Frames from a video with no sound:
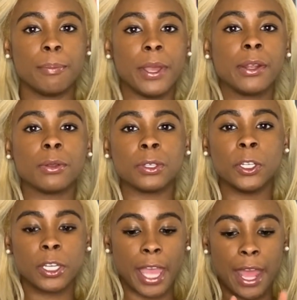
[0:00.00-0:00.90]
it'll
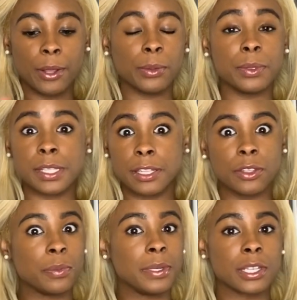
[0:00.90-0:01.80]
look at who's in
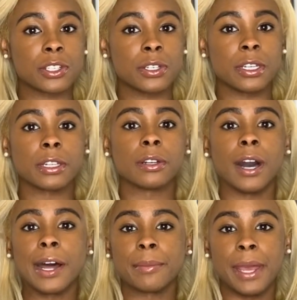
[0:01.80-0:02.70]
the picture and it'll
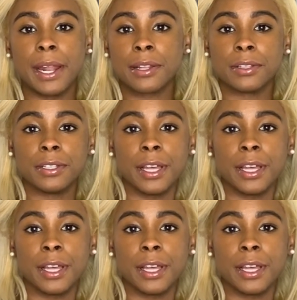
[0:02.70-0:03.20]
automatically,